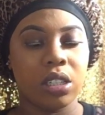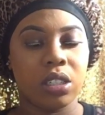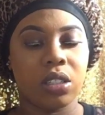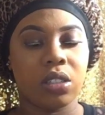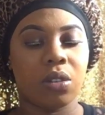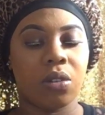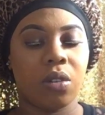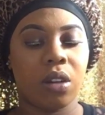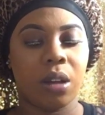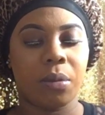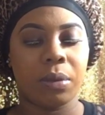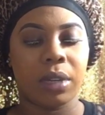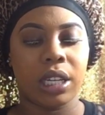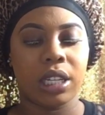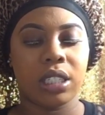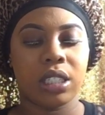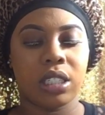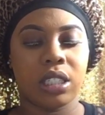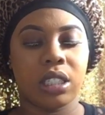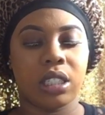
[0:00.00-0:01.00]
so I'm
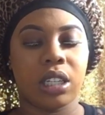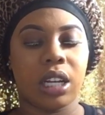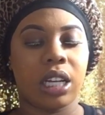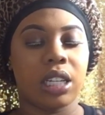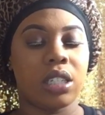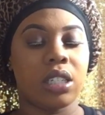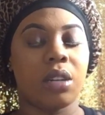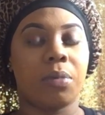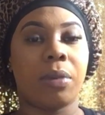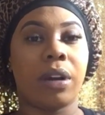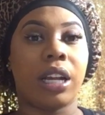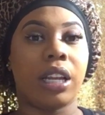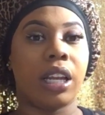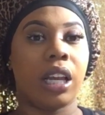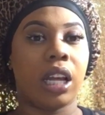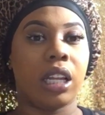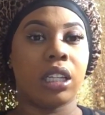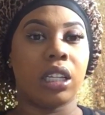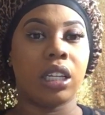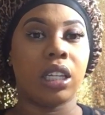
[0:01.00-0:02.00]
guessing I should have probably
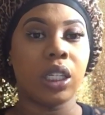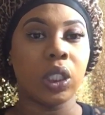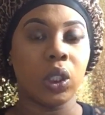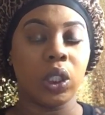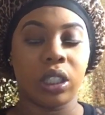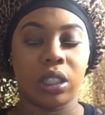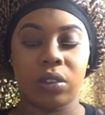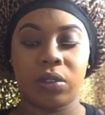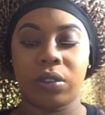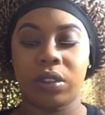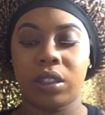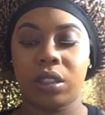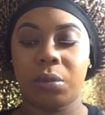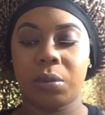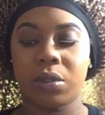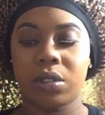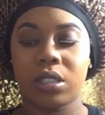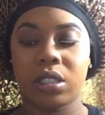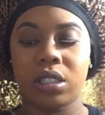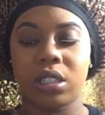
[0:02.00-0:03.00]
got the
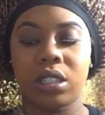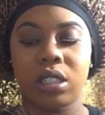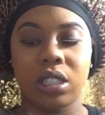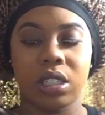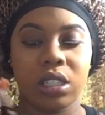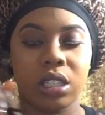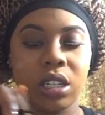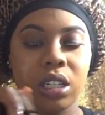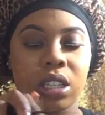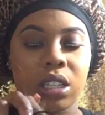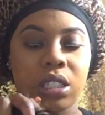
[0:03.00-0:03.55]
150% density,